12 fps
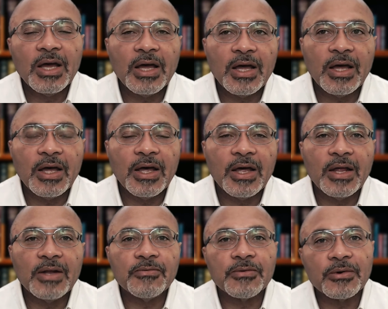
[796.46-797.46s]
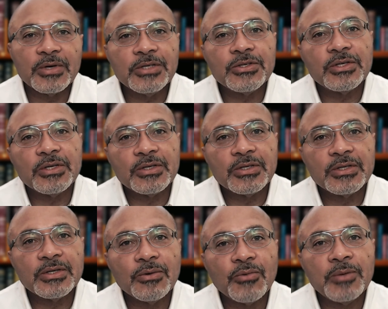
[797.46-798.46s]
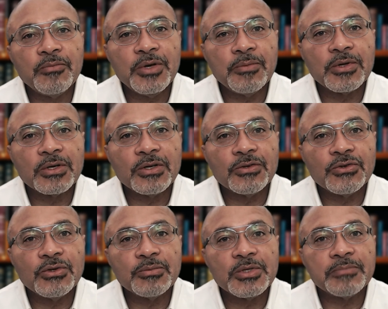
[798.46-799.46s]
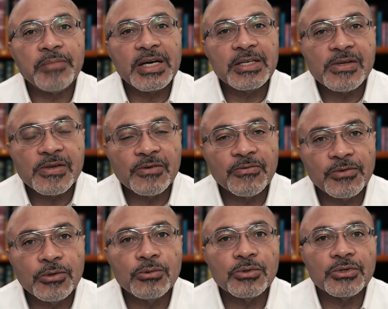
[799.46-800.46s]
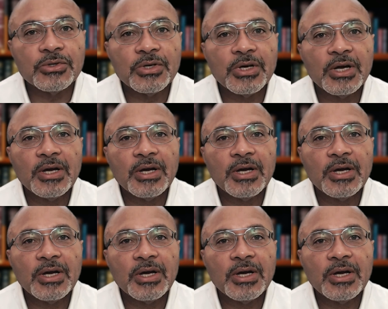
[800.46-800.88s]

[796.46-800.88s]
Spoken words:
And for instance, when people consume spicy foods